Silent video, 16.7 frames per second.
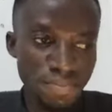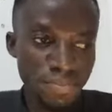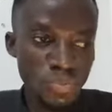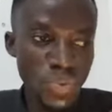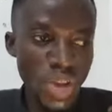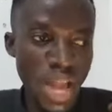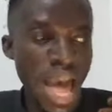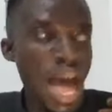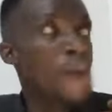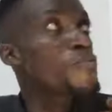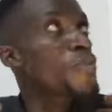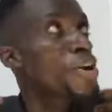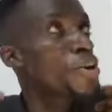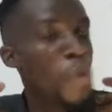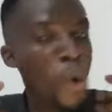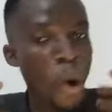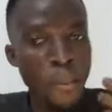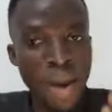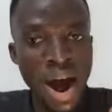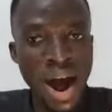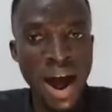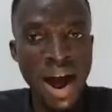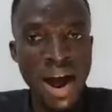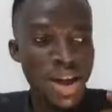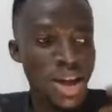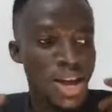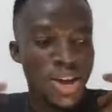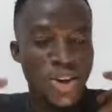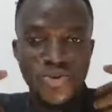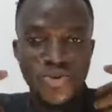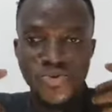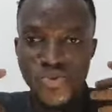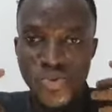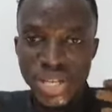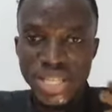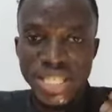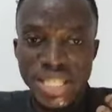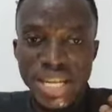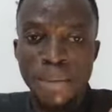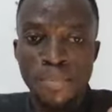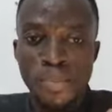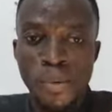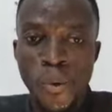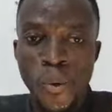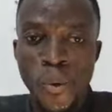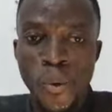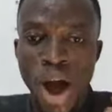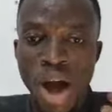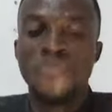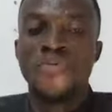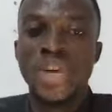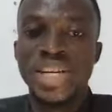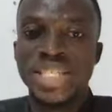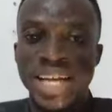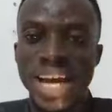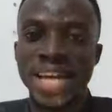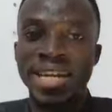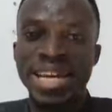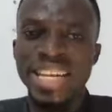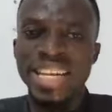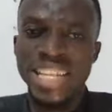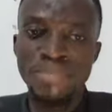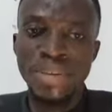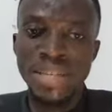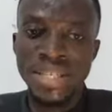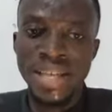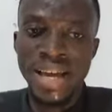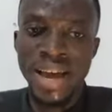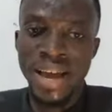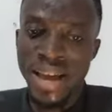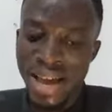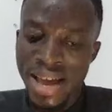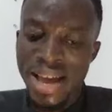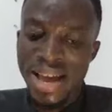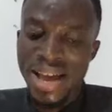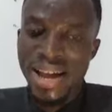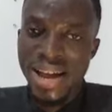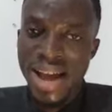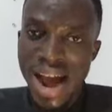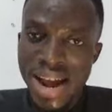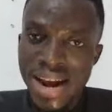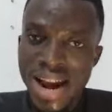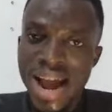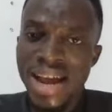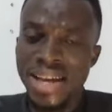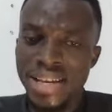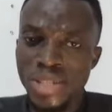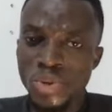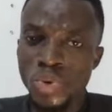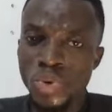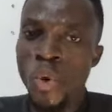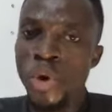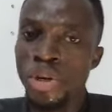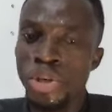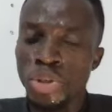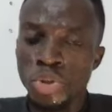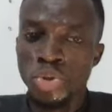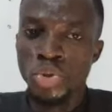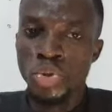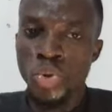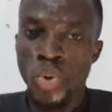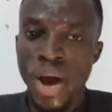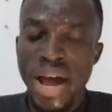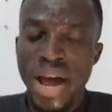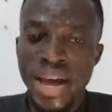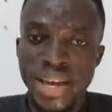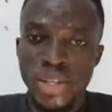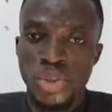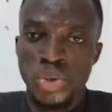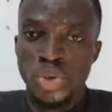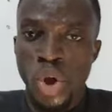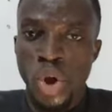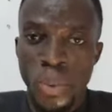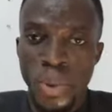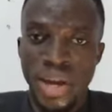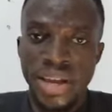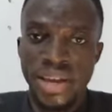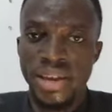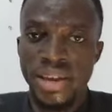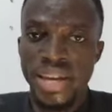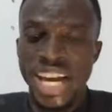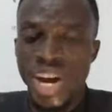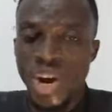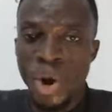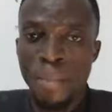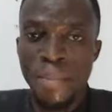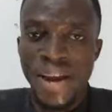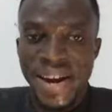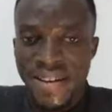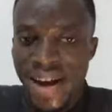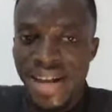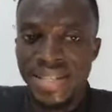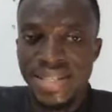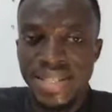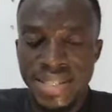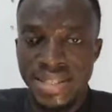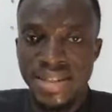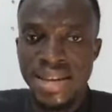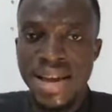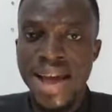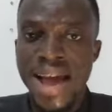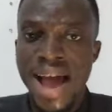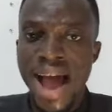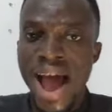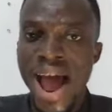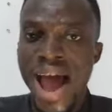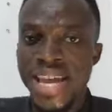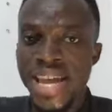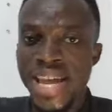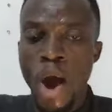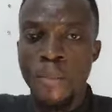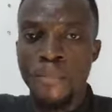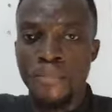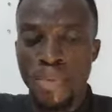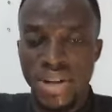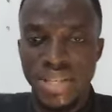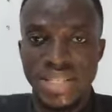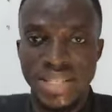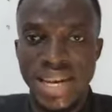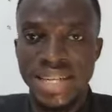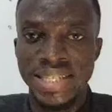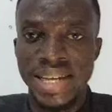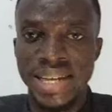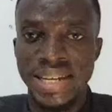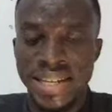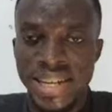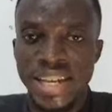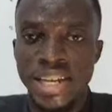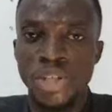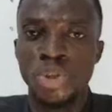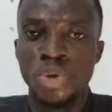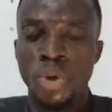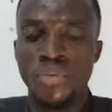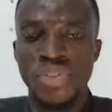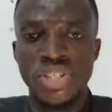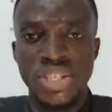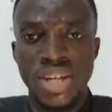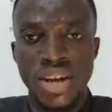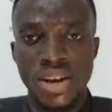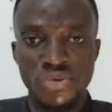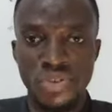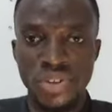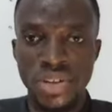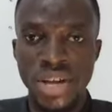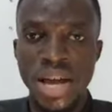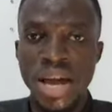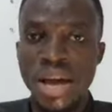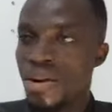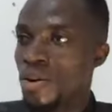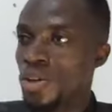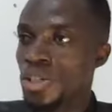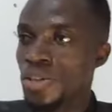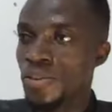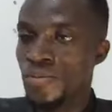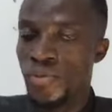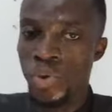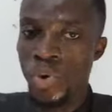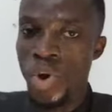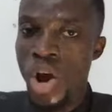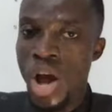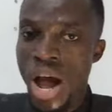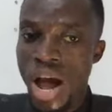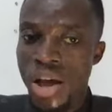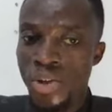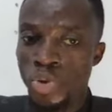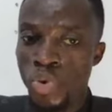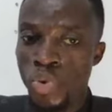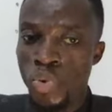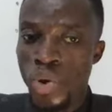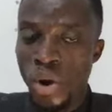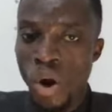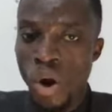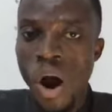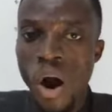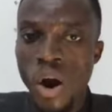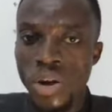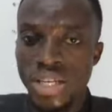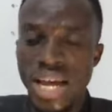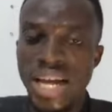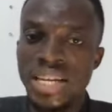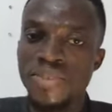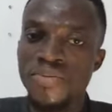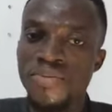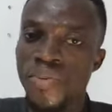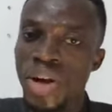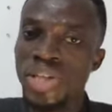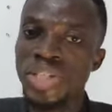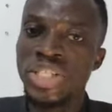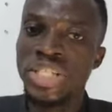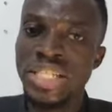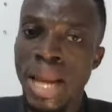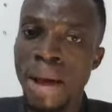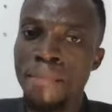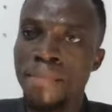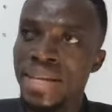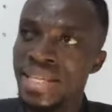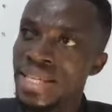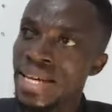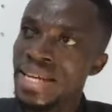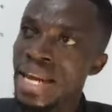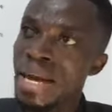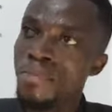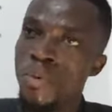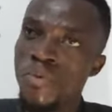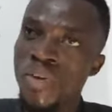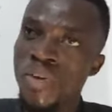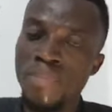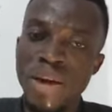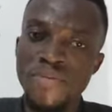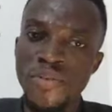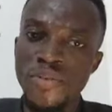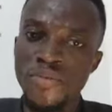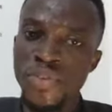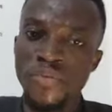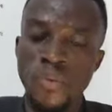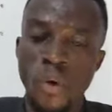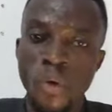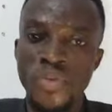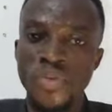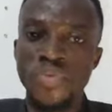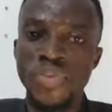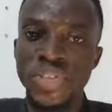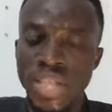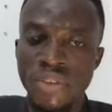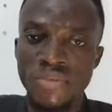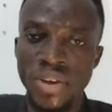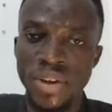every normal, reasonable, average Ghanaian, namely say, Ghana is going through a historic economic crisis. Unprecedented in the history of this country. Because if you to record an inflation number, say number over 54, 57,